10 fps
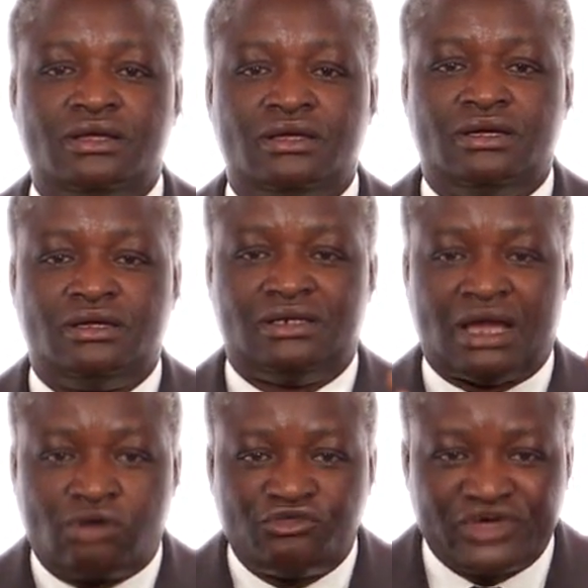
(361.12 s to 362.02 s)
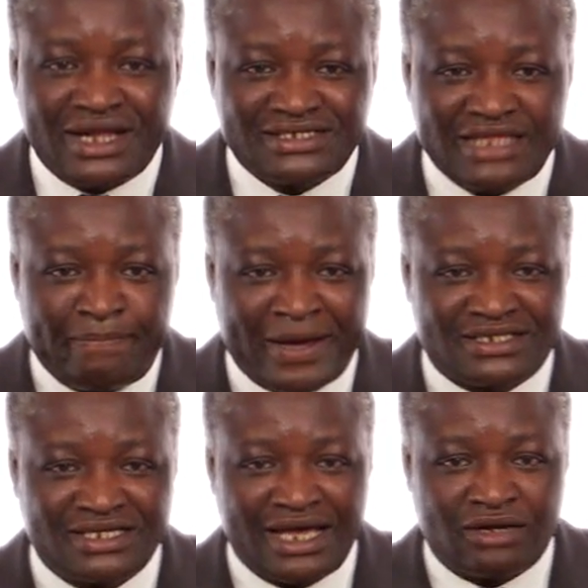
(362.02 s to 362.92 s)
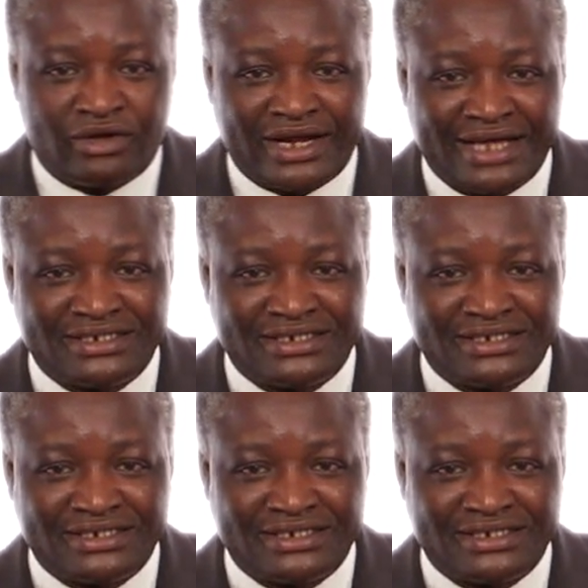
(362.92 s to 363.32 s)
The Conference of the Parties is the governing